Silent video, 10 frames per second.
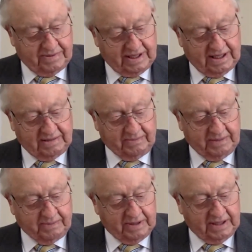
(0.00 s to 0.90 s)
A lot of
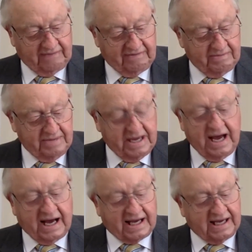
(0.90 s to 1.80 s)
people love him.
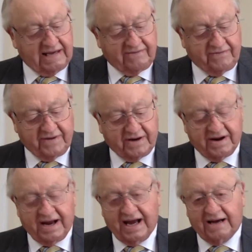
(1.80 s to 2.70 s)
I can't
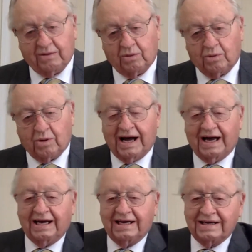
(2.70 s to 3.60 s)
figure out
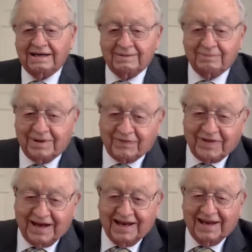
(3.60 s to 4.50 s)
why, but
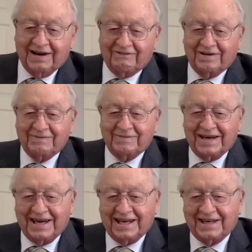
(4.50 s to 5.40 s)
they love him
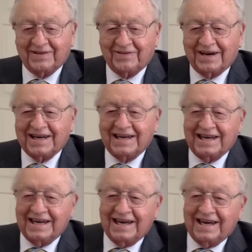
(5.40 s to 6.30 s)
anyway,
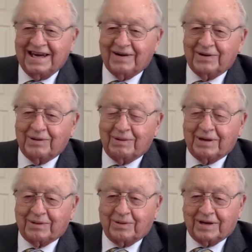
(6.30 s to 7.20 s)
no
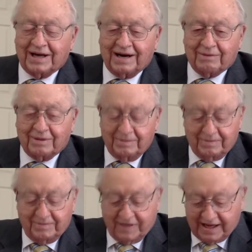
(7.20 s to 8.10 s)
matter what I would
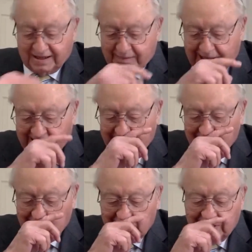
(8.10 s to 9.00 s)
think about it.